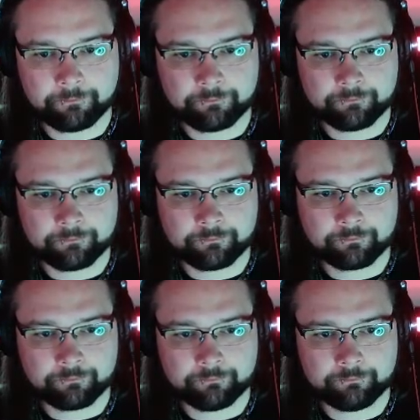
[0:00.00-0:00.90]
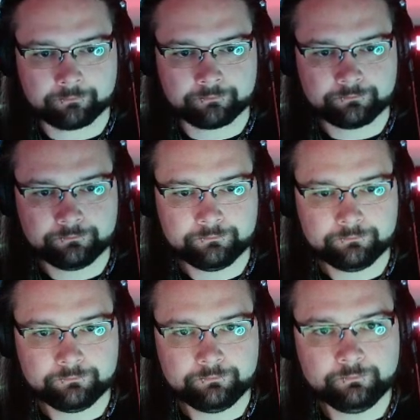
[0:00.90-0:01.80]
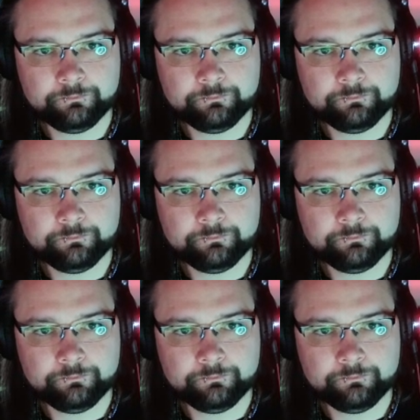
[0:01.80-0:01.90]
(no one is talking)